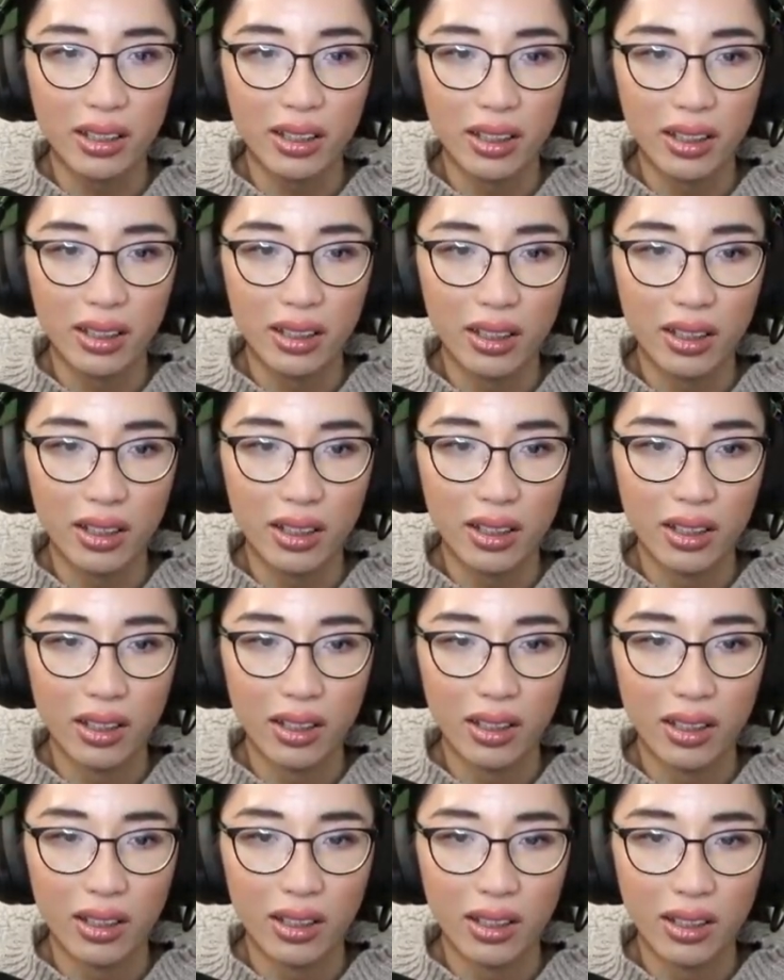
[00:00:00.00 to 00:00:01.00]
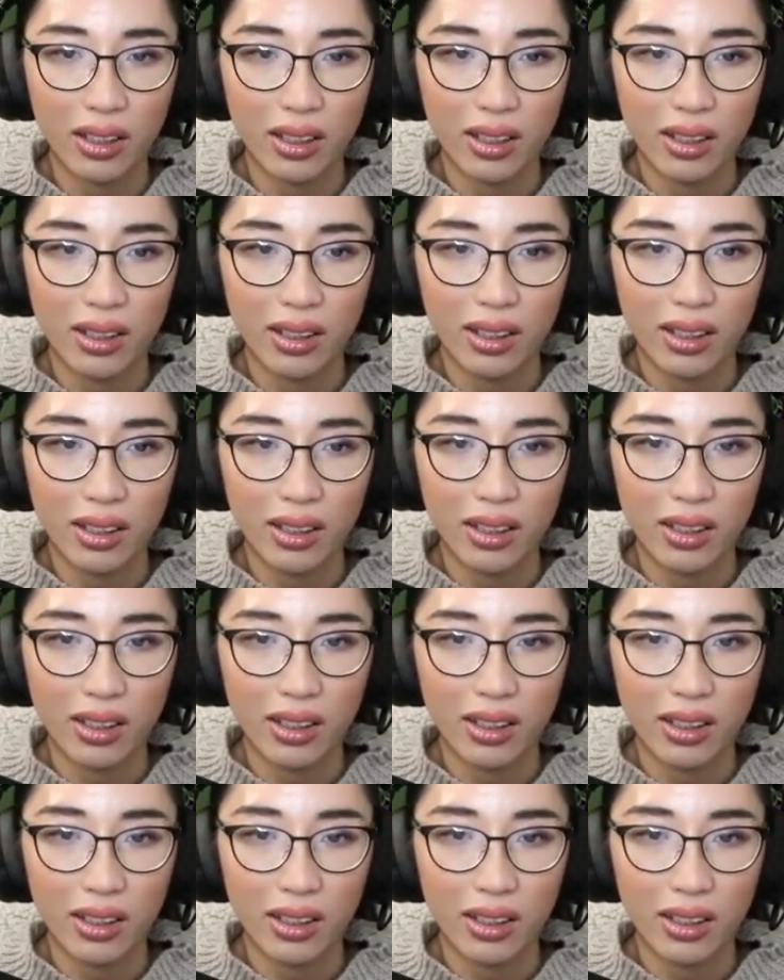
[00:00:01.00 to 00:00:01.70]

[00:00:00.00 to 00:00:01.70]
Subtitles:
Nothing is said.